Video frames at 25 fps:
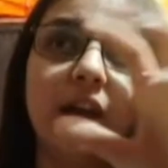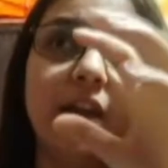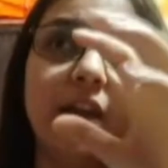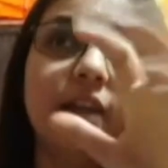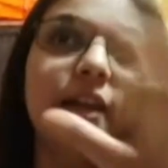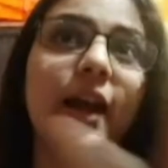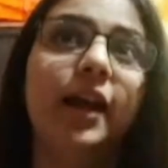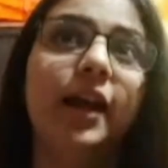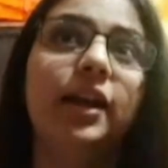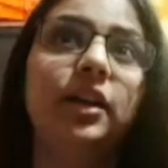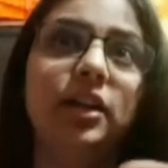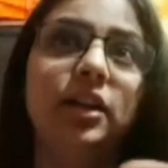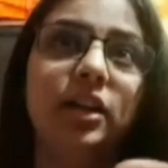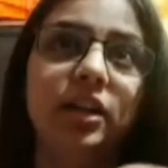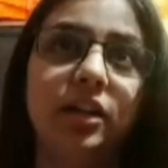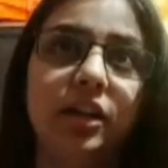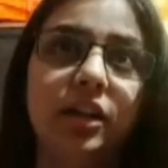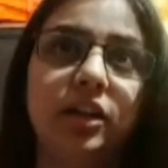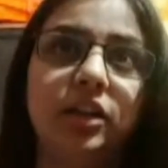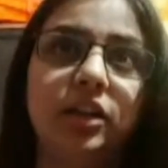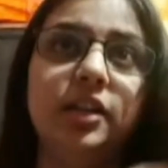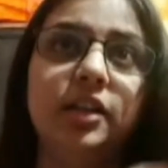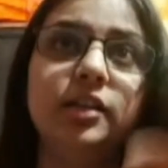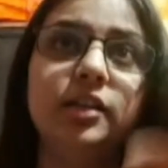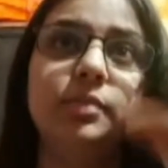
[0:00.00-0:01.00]
in
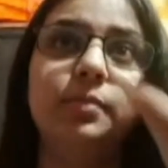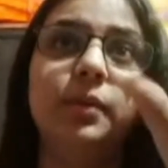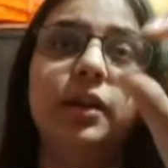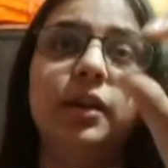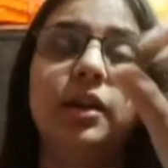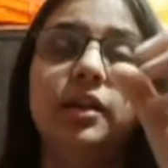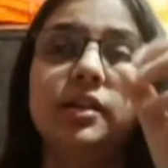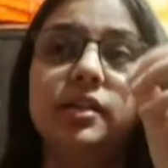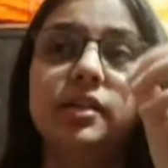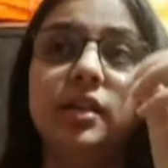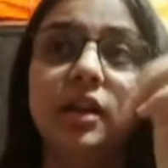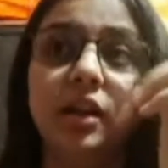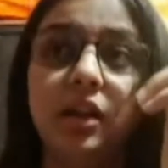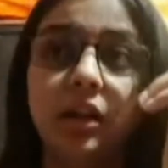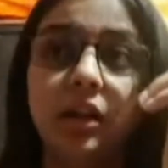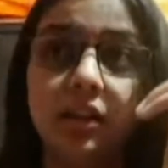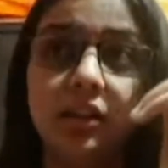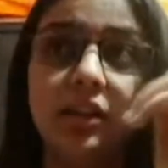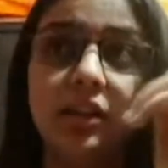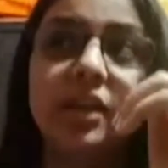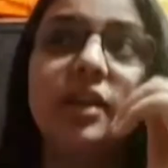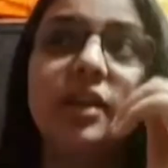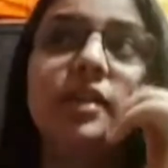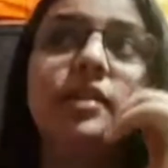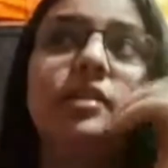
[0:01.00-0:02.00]
1980s because
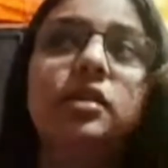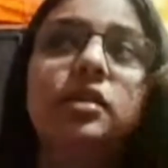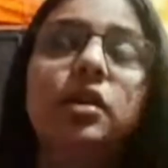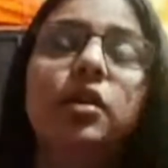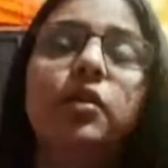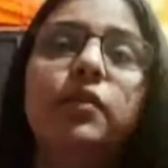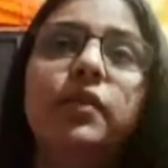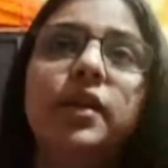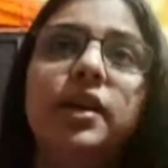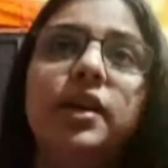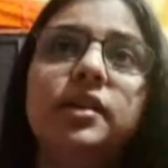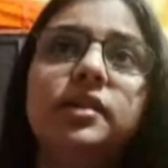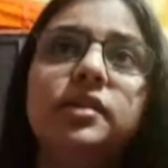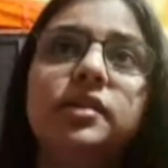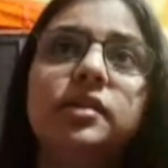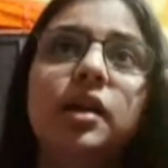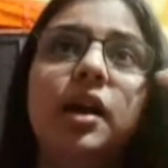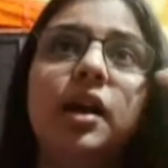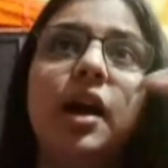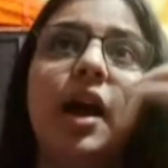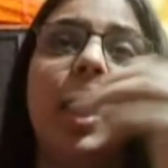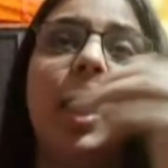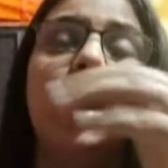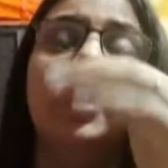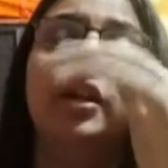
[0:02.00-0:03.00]
these surveys
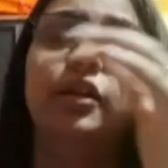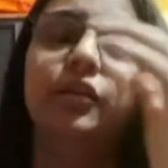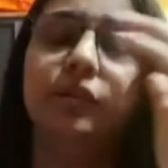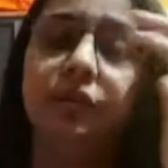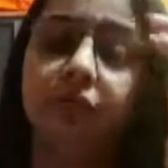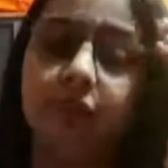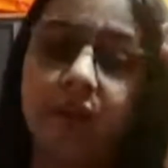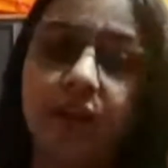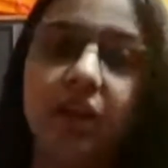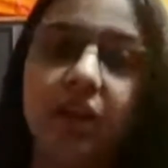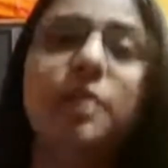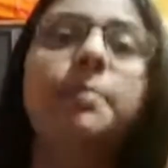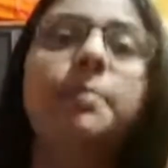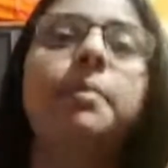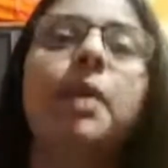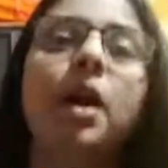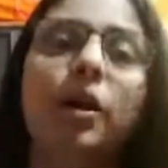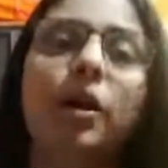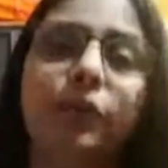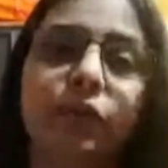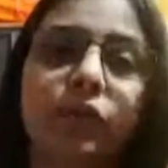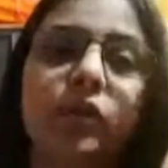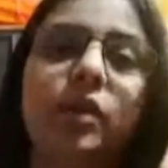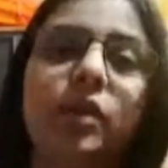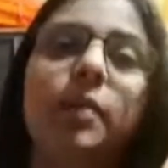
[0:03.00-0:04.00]
had a very
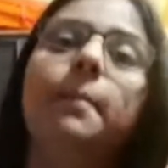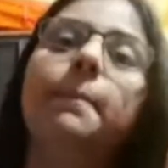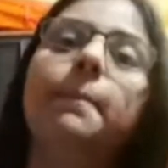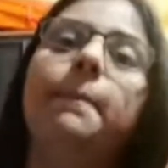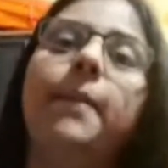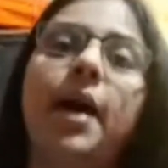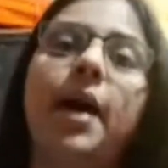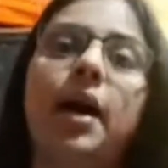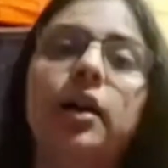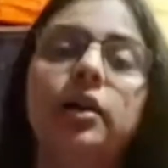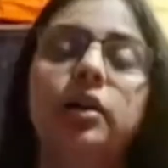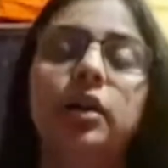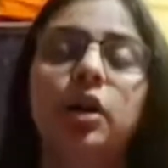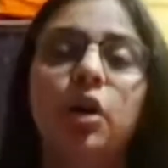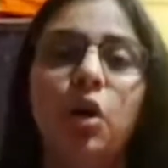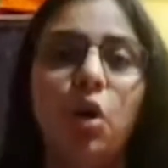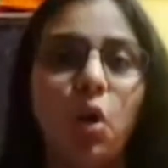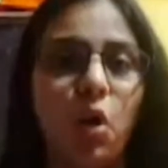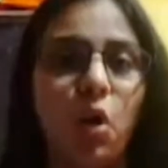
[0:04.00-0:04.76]
powerful impact